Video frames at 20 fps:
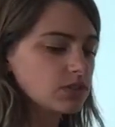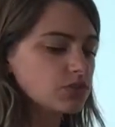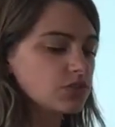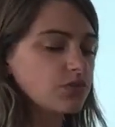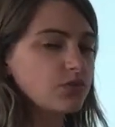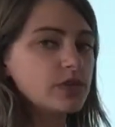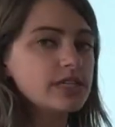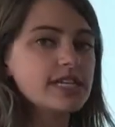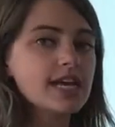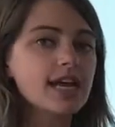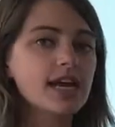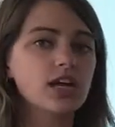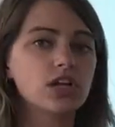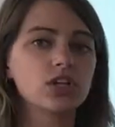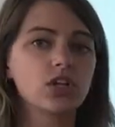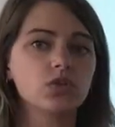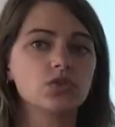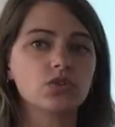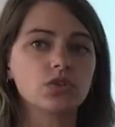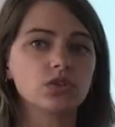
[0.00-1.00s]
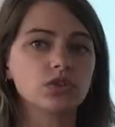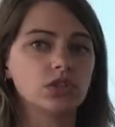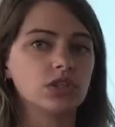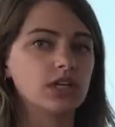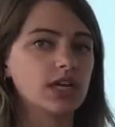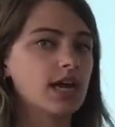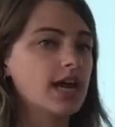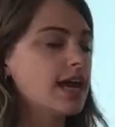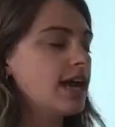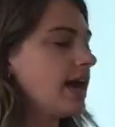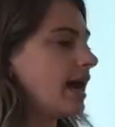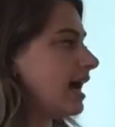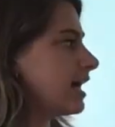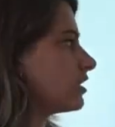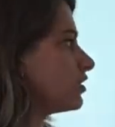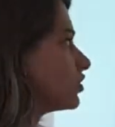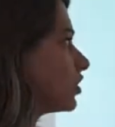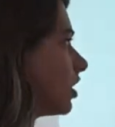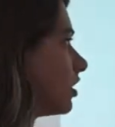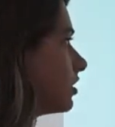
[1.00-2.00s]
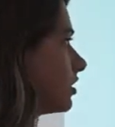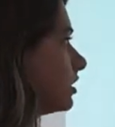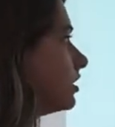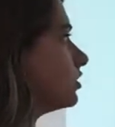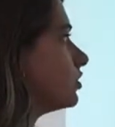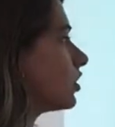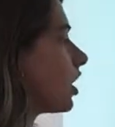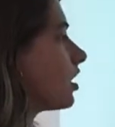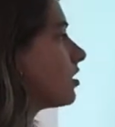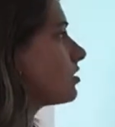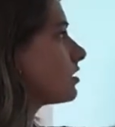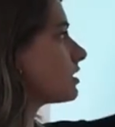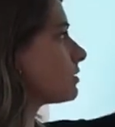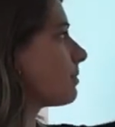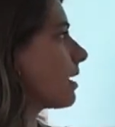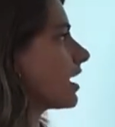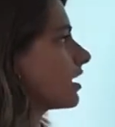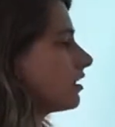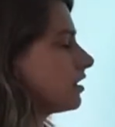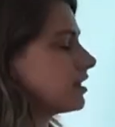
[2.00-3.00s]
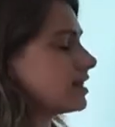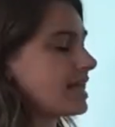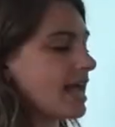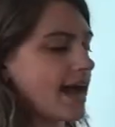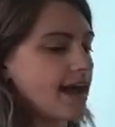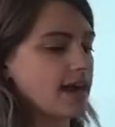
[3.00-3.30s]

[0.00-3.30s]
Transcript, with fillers: So if we take a closer look at Dalton, Dalton's model of the